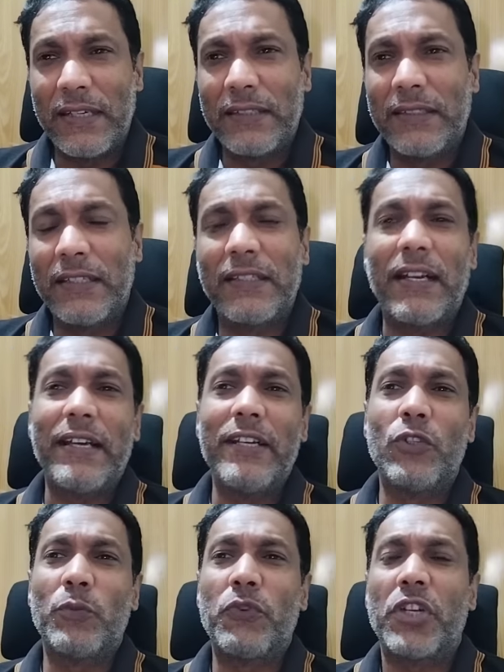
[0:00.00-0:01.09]
Did they
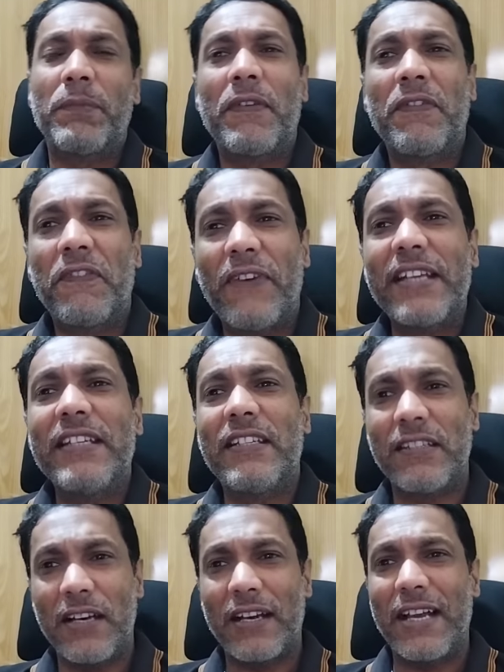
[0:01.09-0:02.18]
try to put up a fight
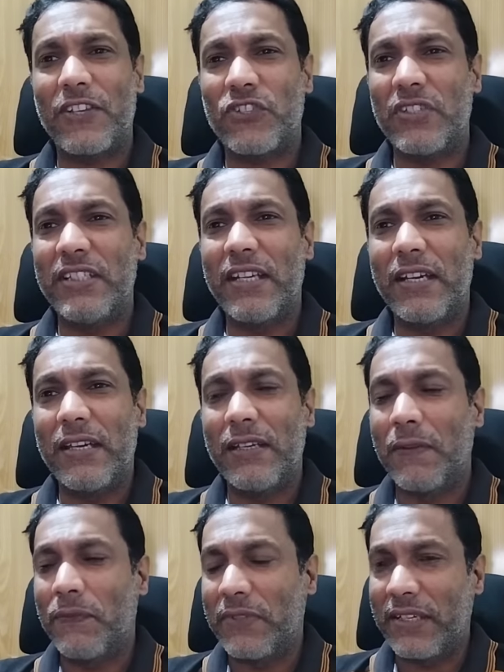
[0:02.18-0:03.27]
against
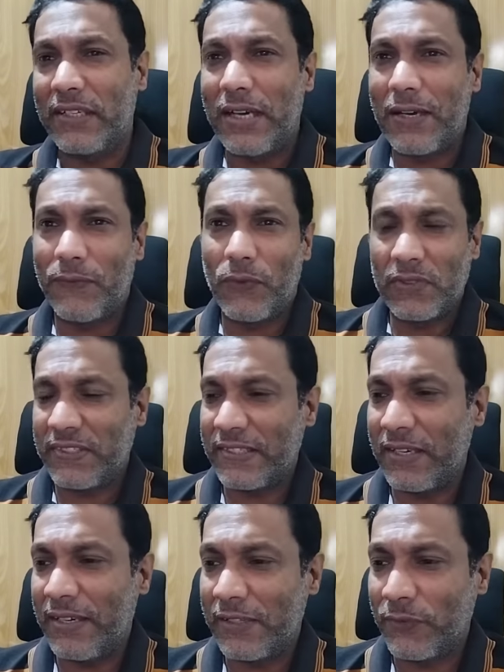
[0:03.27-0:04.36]
ENDF Tigray forces?
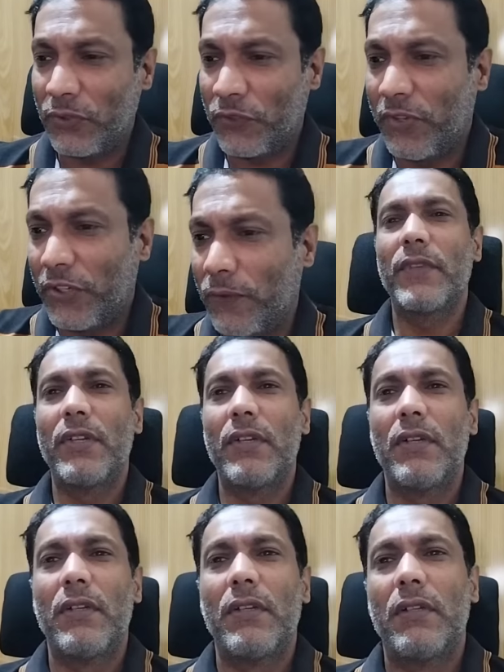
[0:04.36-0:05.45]
Details in this video.
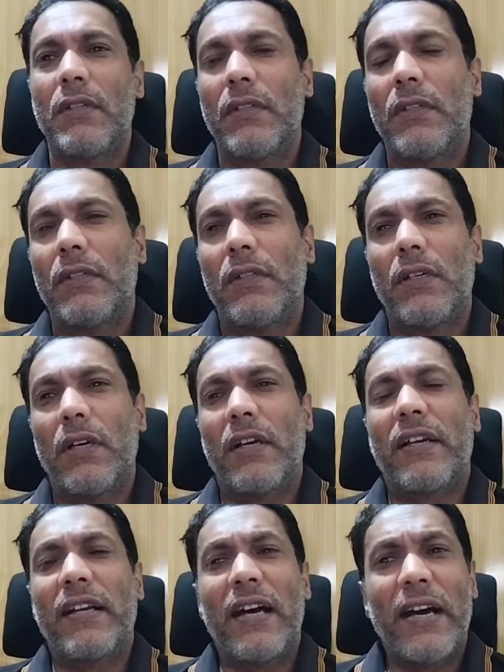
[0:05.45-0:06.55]

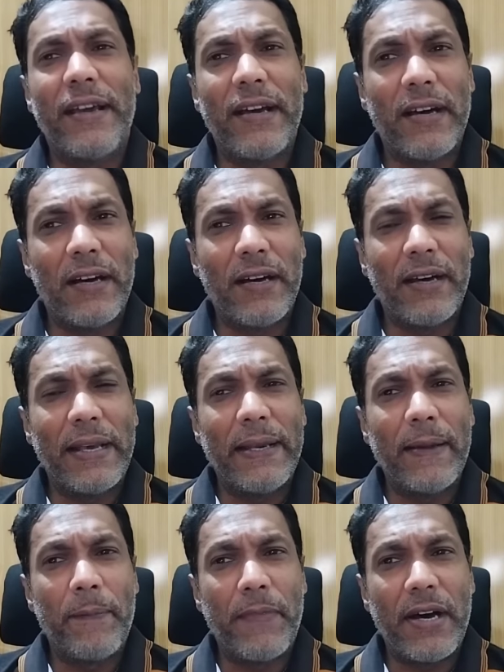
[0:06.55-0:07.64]
Raya
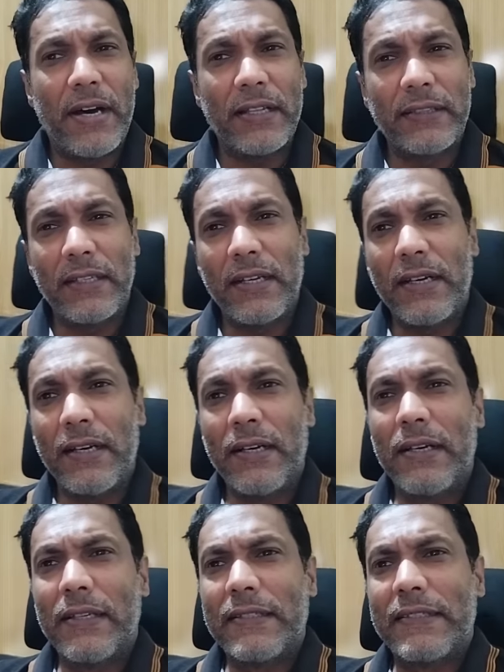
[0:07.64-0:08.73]

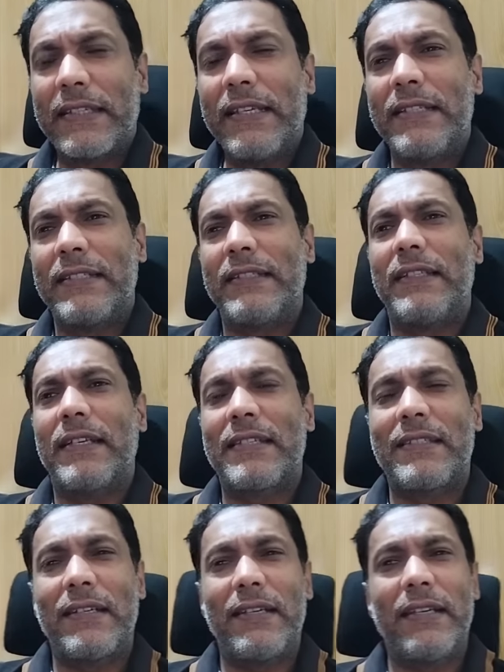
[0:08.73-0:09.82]
Alamata, since
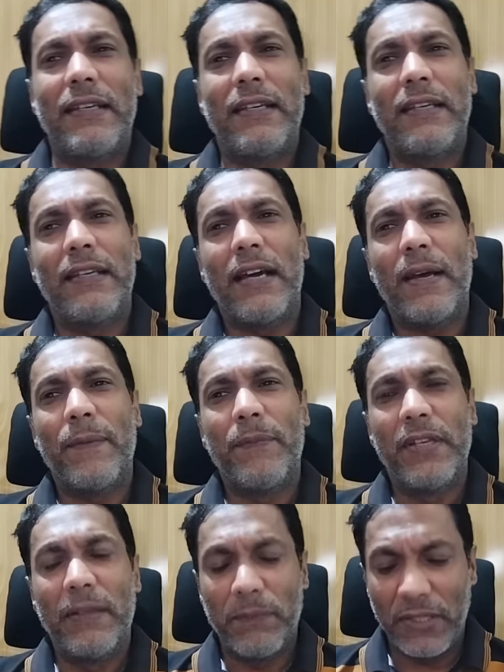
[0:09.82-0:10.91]
yesterday I've
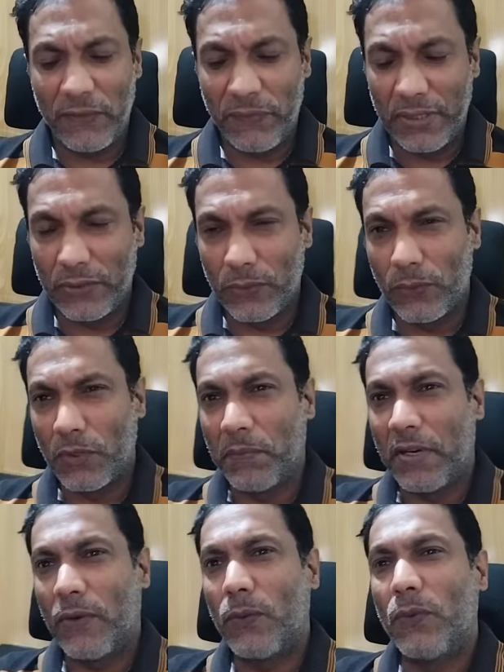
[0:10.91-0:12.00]
been briefing you
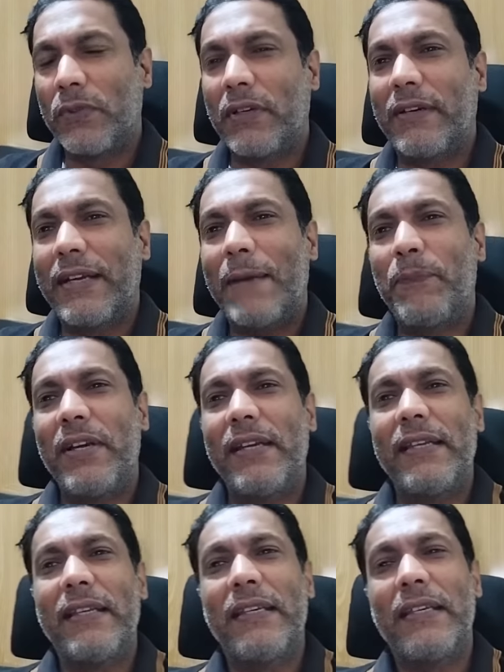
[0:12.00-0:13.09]
about
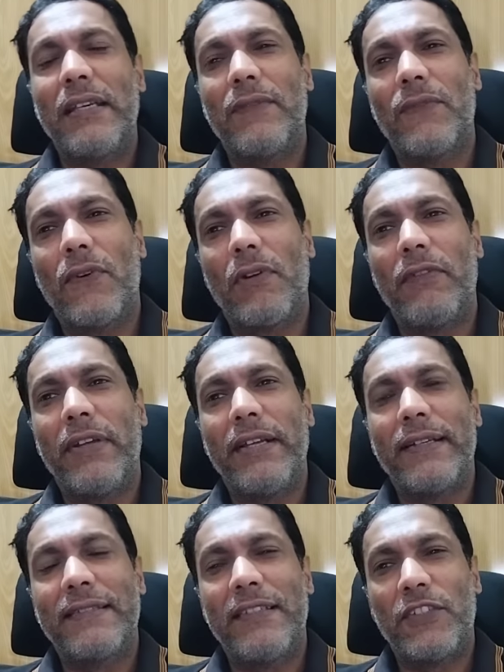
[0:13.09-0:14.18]
rapidly
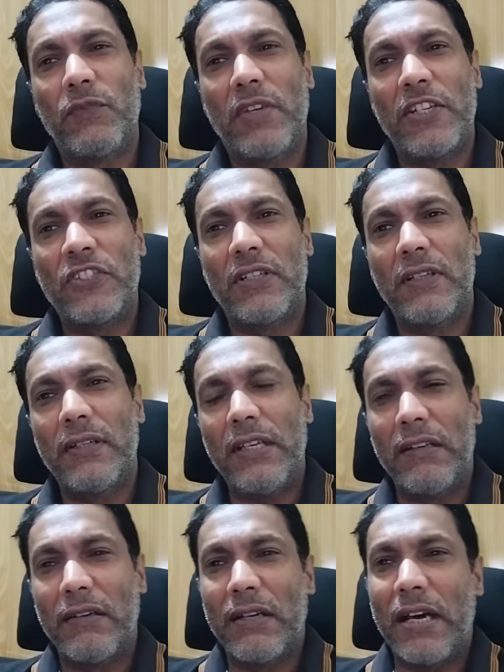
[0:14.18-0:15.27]
evolving situation
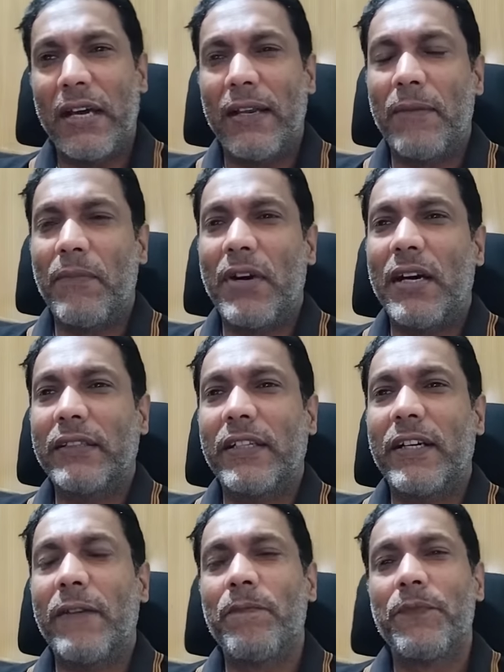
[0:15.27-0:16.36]
in Raya
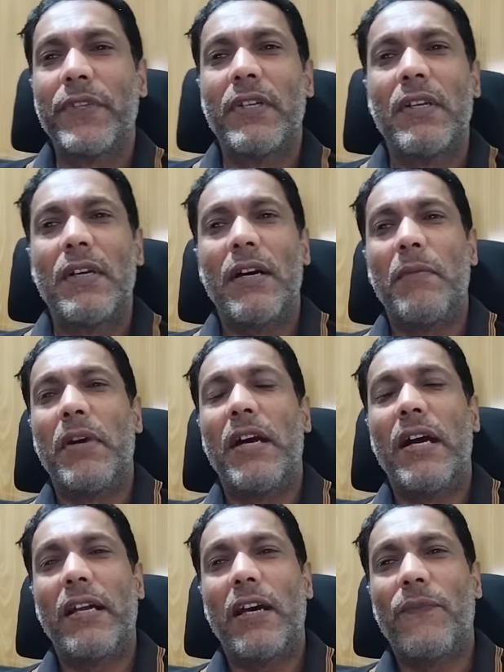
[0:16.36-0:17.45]
Alamata.
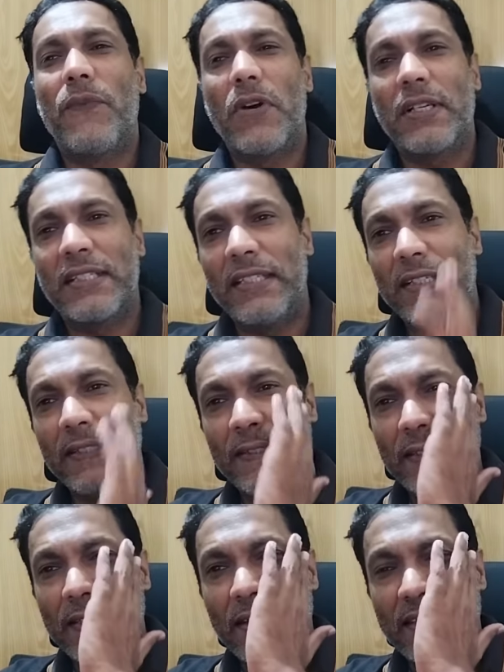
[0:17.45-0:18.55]
Amhara forces
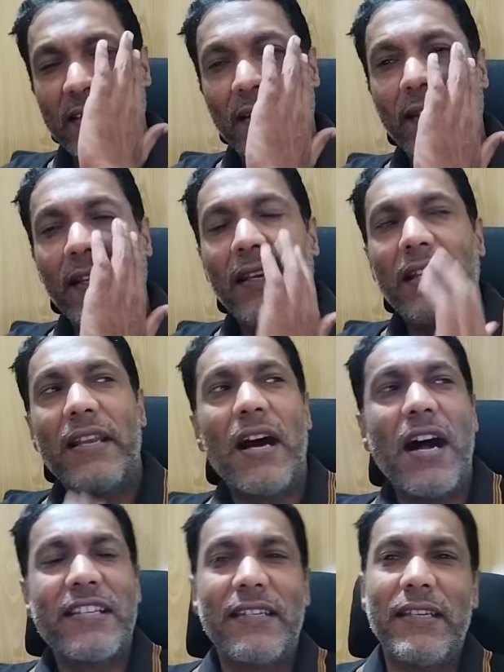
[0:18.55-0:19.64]
yesterday
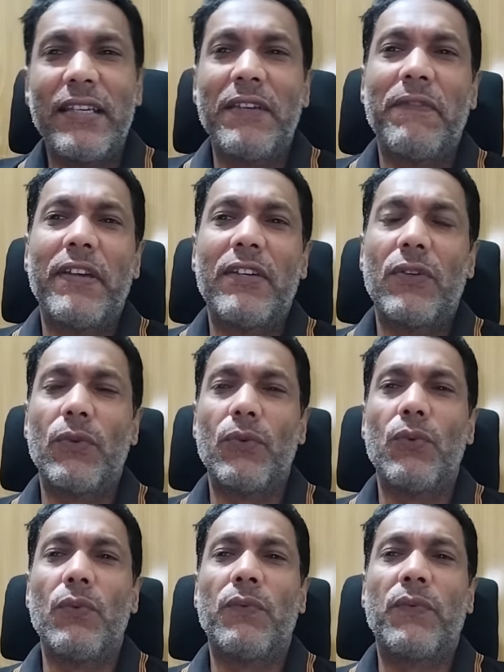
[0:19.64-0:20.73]
largely
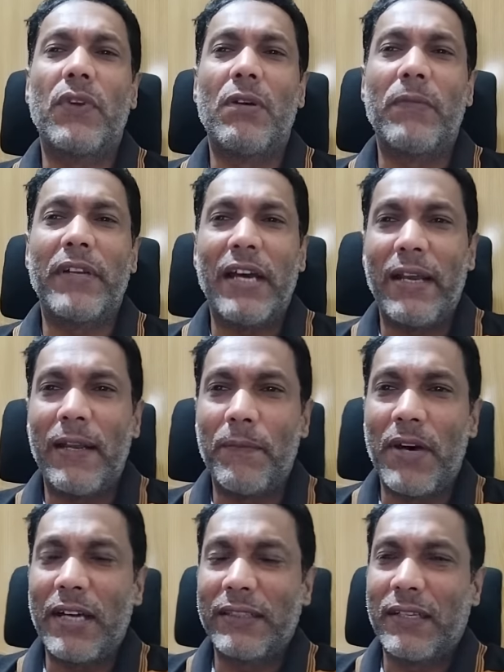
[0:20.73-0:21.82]
withdrew from Raya
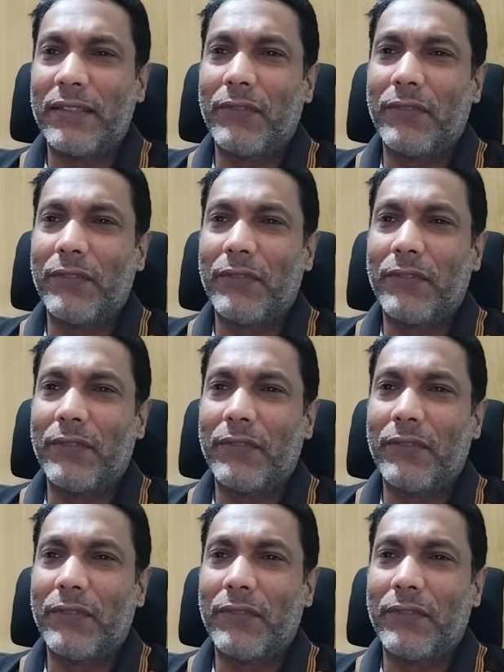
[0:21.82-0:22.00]
Alamata.